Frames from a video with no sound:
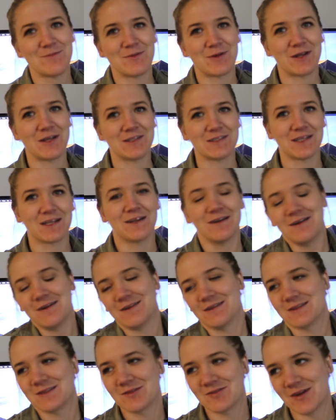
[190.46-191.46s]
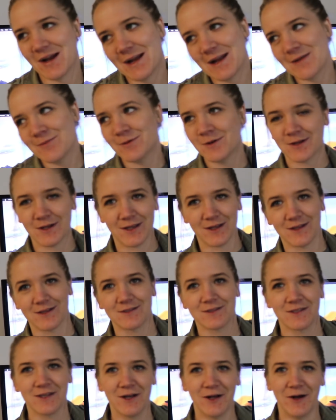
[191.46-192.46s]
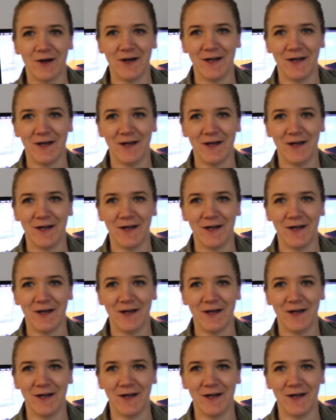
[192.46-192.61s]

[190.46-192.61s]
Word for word: But I was like, oh, it's Friday morning. Let's go.